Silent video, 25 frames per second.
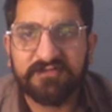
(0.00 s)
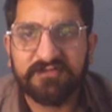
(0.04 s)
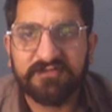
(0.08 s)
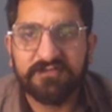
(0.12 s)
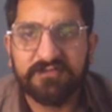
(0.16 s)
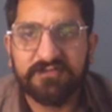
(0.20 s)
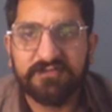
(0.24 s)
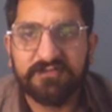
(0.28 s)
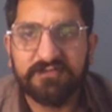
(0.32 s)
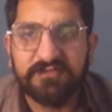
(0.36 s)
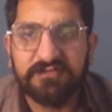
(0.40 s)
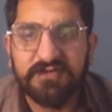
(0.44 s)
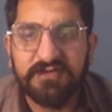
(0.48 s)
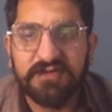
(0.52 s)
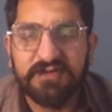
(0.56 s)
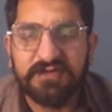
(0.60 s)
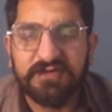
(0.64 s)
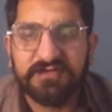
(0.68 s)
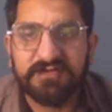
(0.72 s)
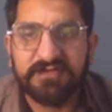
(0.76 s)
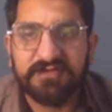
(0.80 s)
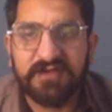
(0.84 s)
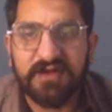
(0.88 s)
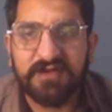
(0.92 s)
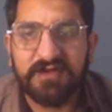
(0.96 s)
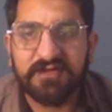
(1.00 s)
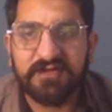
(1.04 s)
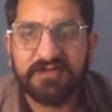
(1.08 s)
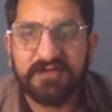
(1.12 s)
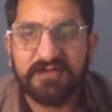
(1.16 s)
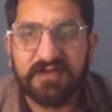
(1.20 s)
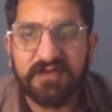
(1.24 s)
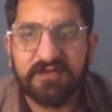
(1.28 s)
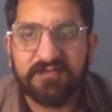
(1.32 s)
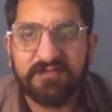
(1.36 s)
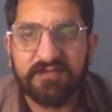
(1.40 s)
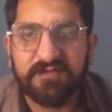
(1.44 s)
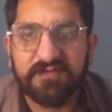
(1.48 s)
to threaten
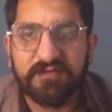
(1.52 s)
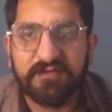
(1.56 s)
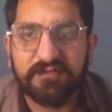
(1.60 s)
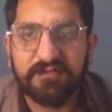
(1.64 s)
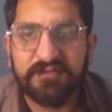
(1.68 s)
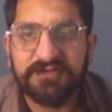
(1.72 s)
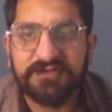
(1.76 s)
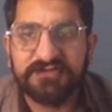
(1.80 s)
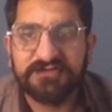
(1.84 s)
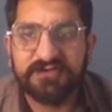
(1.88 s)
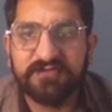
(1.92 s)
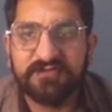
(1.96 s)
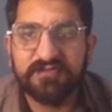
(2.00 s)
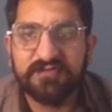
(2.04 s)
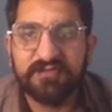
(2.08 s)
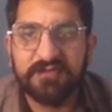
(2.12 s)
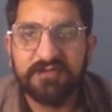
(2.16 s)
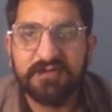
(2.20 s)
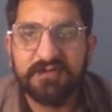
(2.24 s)
our bishop,